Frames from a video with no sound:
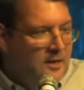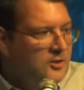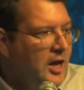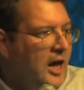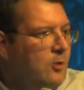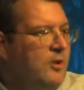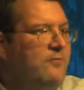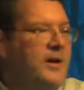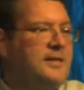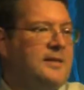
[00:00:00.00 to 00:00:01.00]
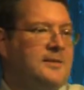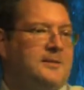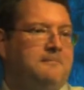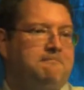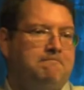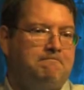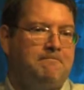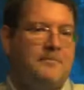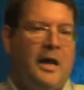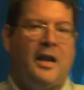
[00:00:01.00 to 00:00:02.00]
So how do we fight this?
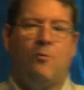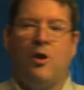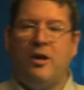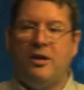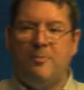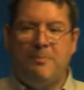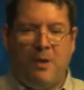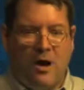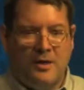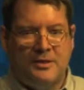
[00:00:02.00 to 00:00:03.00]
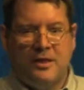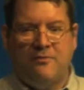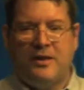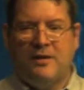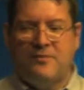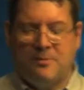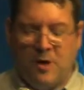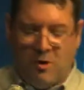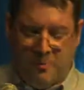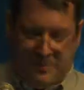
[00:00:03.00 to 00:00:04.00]
And I wanted to be positive and give some
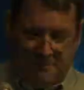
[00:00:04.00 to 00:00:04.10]
hope.